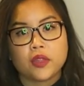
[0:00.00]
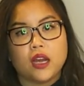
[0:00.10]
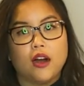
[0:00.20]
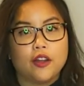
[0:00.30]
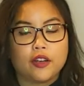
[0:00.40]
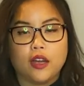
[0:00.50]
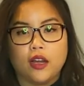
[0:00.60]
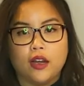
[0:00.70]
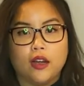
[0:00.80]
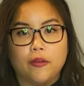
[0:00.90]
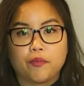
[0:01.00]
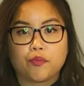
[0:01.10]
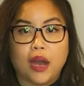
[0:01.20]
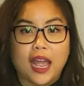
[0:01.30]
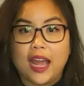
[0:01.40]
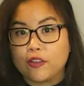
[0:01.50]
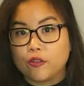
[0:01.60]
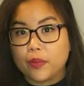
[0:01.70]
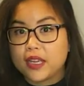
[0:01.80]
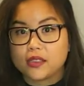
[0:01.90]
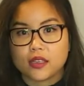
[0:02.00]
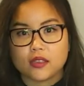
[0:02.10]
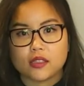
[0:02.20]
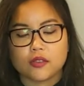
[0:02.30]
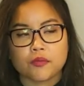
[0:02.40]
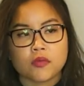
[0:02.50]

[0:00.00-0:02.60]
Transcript: on biannual basis.